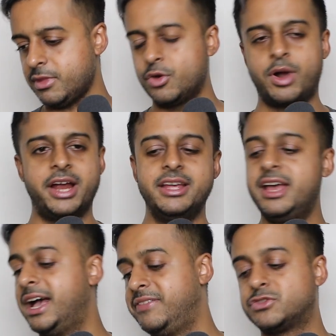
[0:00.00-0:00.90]
right?
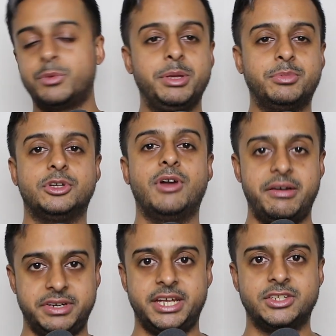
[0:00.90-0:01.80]
And that's what people
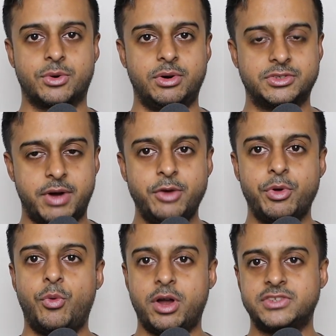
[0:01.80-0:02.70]
gravitate towards, right? We
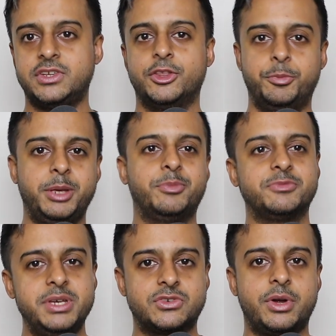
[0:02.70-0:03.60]
want to see other people's
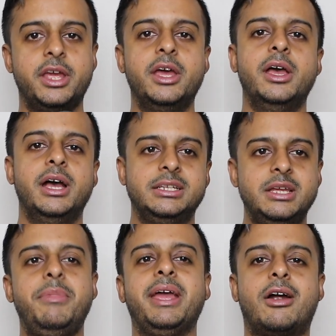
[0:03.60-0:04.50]
misery to
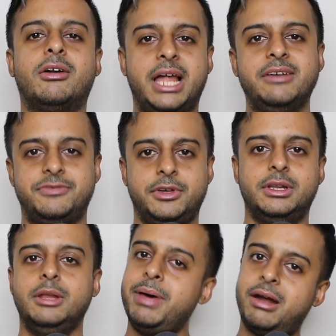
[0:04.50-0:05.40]
make our lives feel a
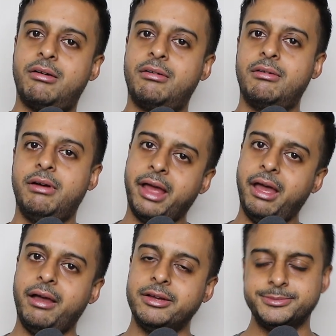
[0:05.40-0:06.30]
little better. Okay.
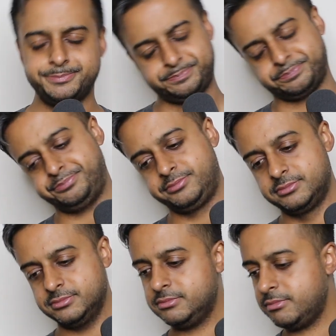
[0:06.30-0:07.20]

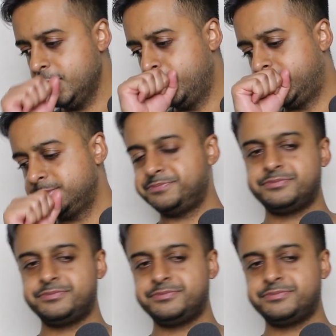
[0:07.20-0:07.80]
Well,